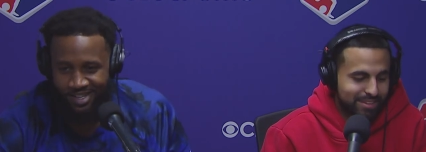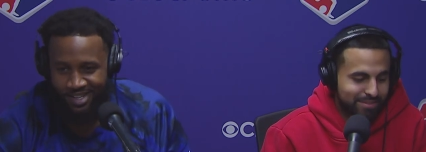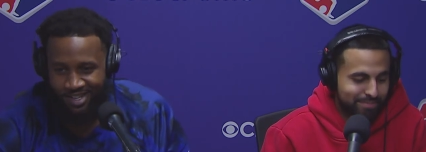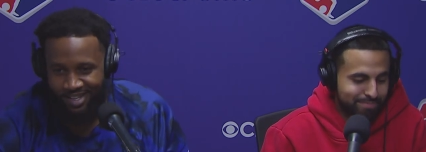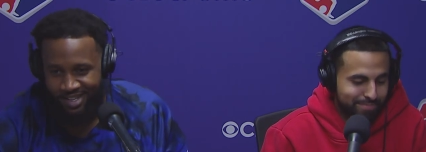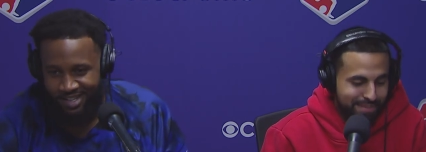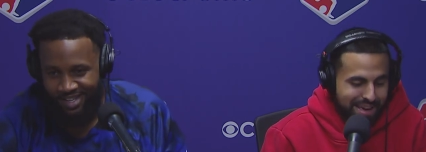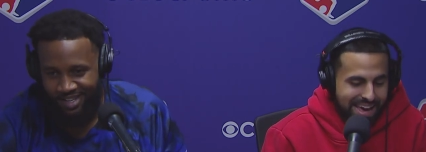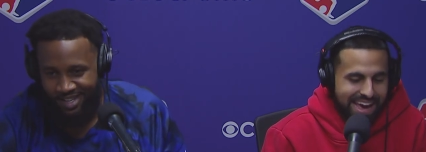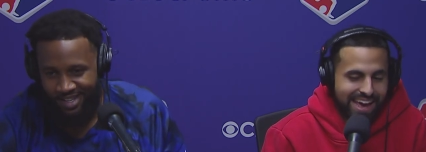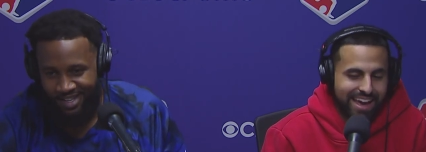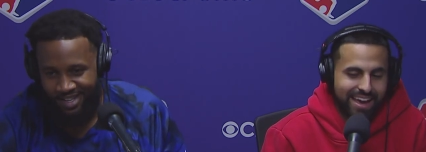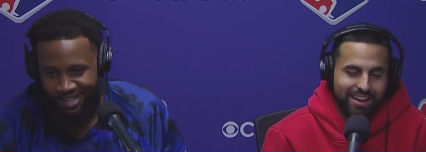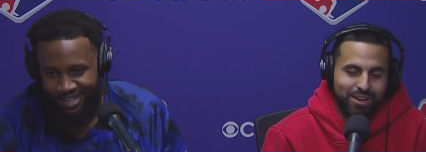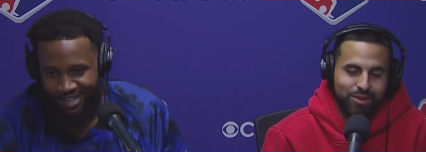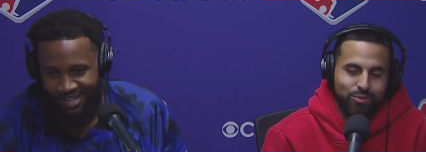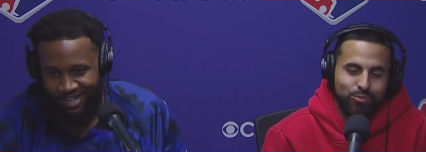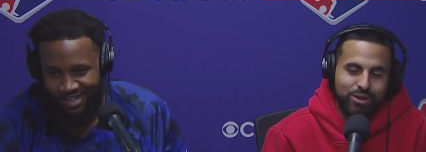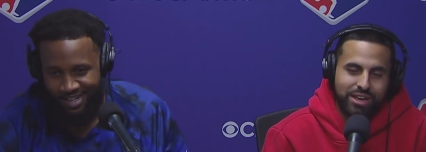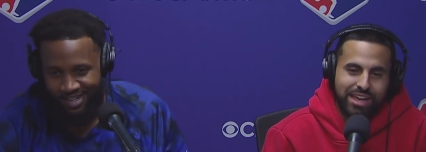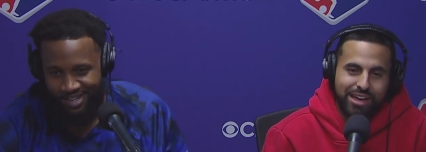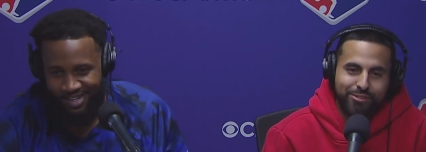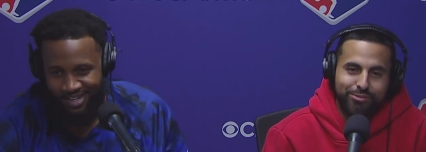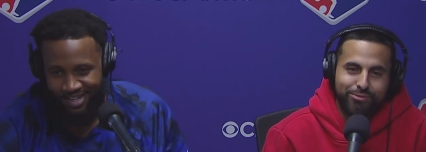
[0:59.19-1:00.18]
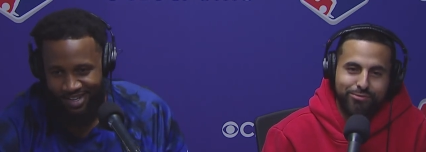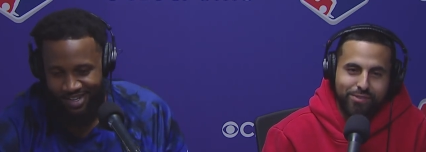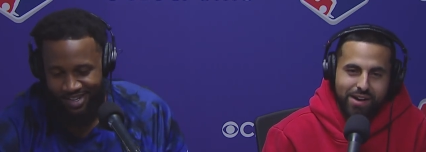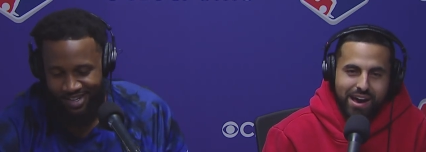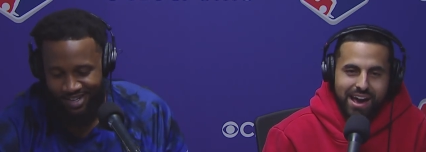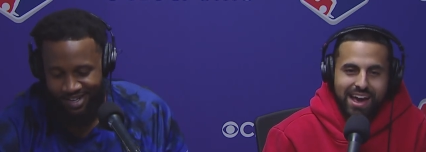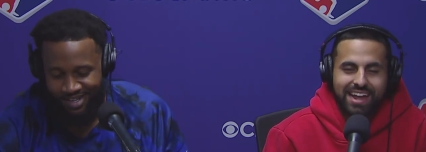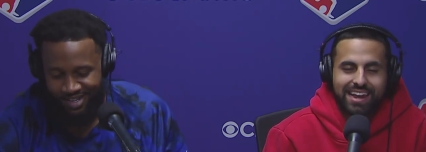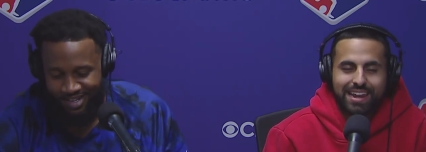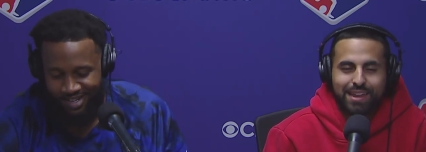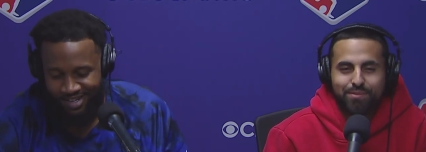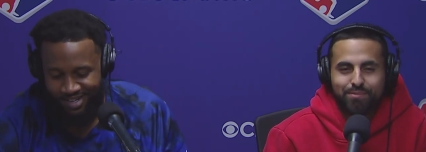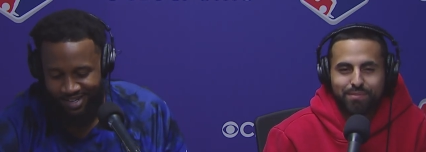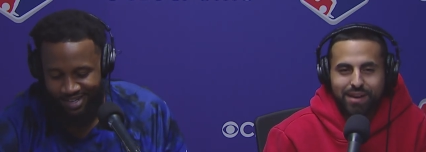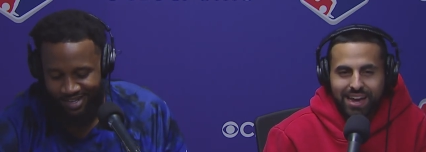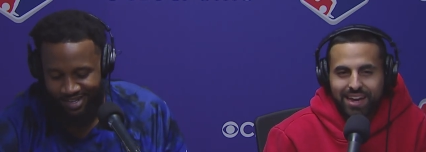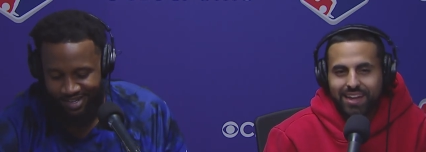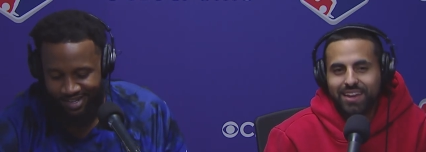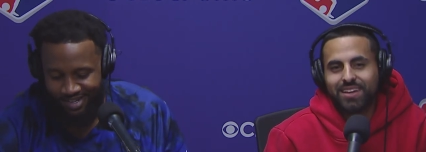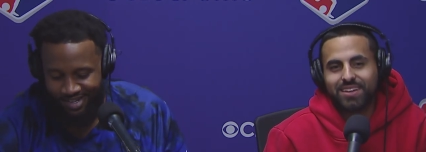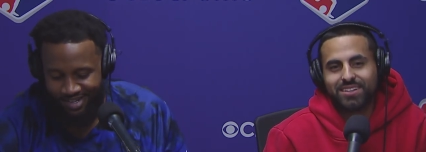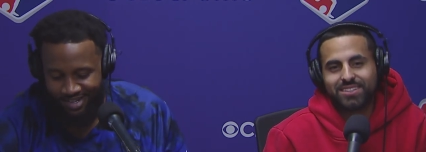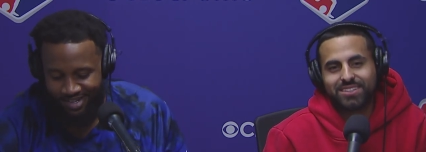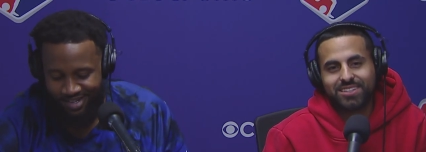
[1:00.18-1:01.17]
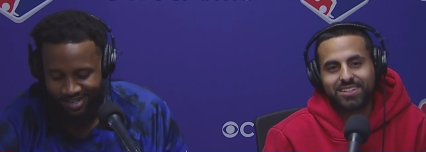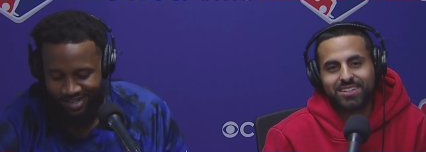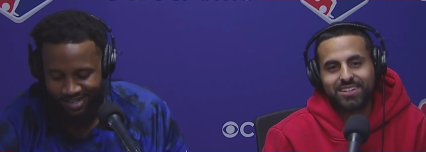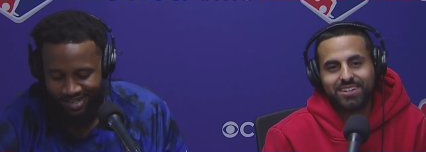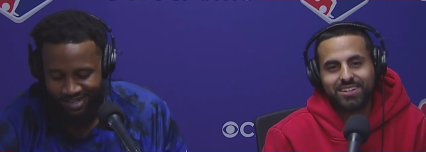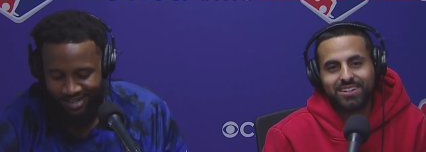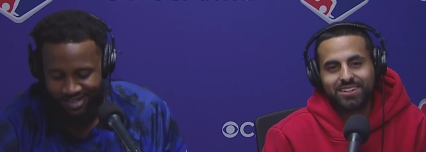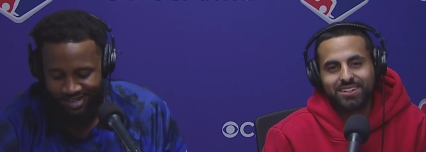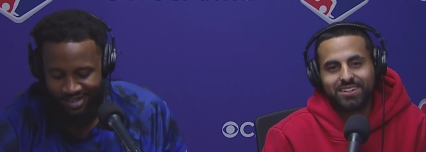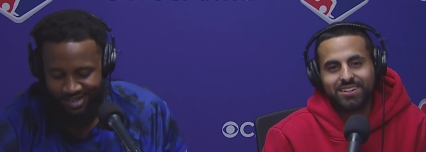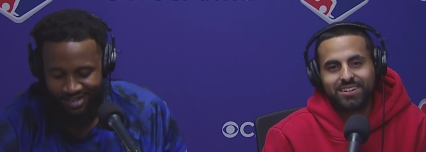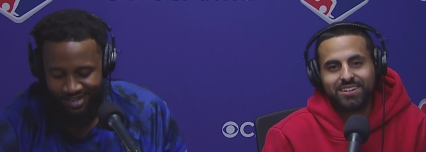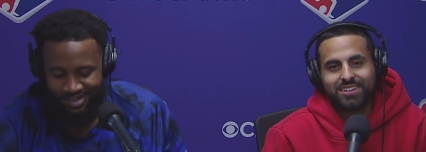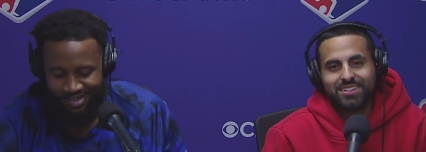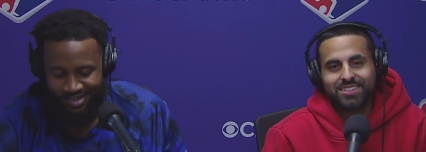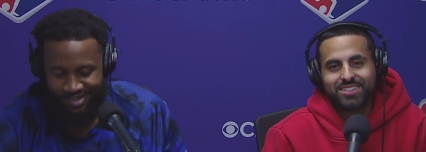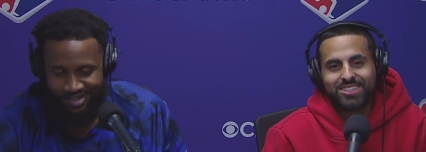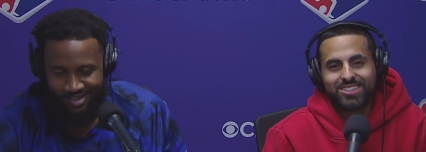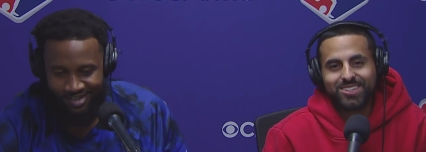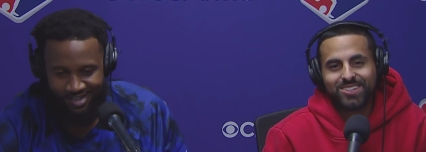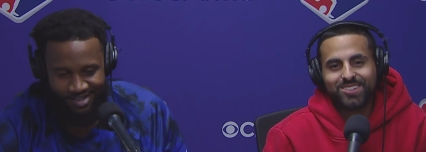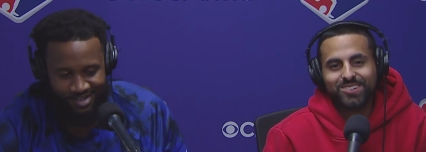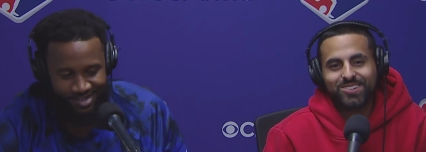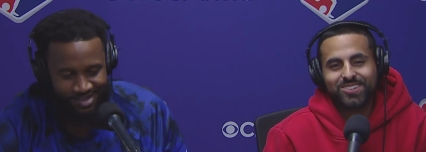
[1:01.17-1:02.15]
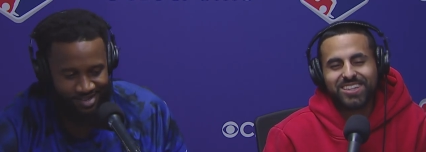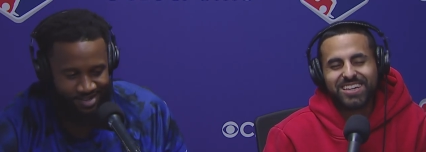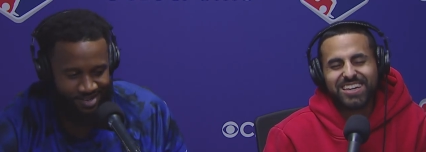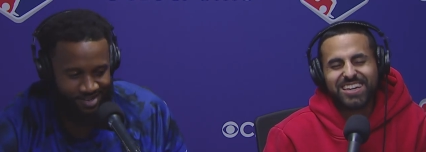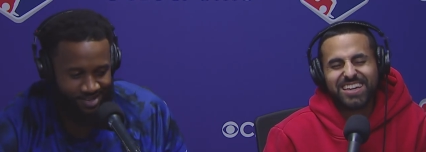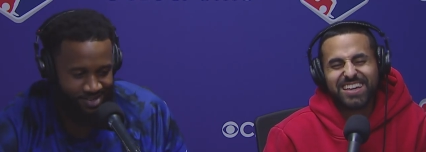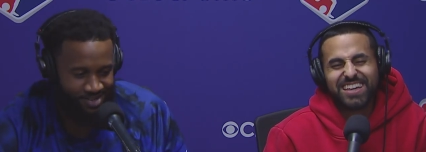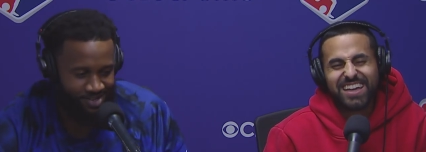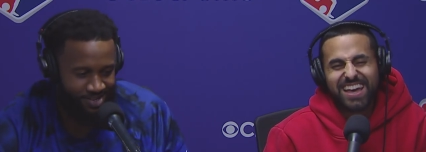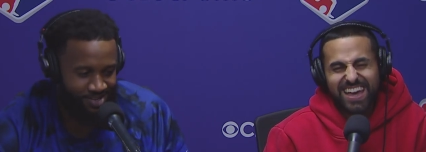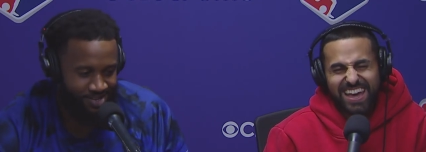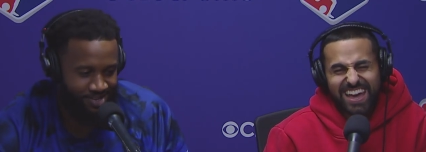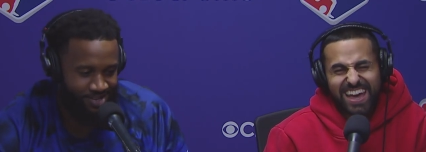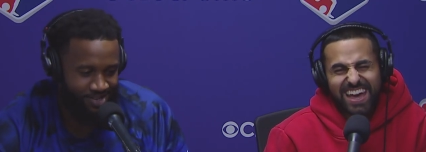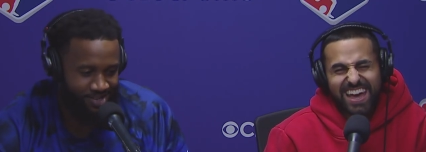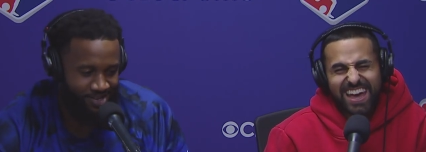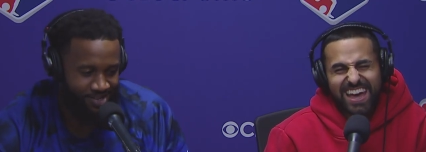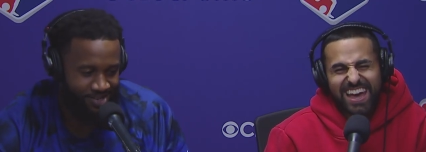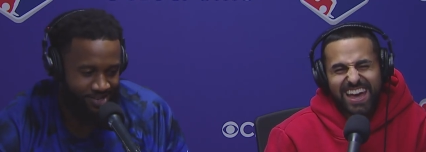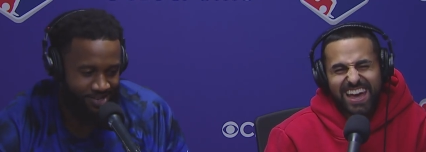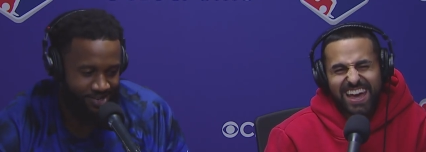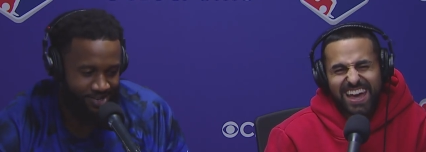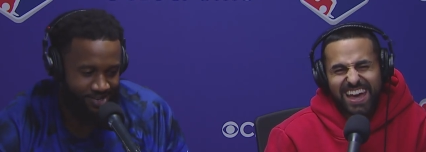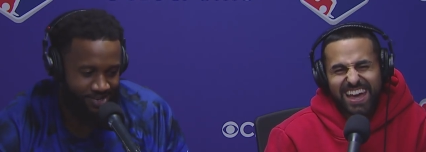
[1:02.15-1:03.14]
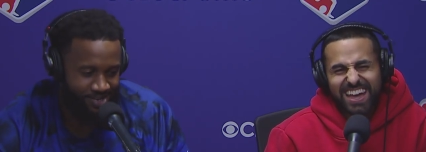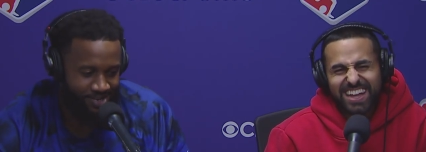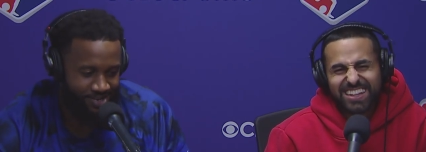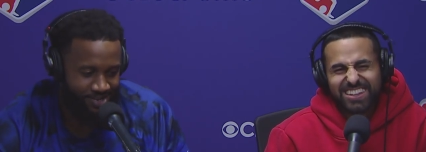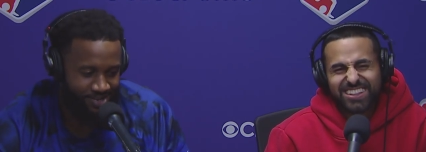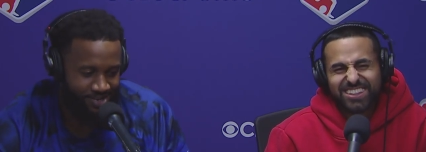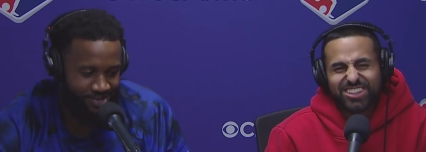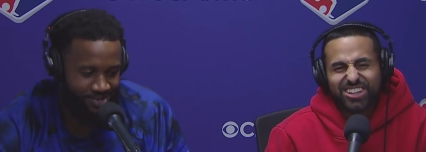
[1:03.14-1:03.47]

Speaker 1: Man, we have finally made it to the end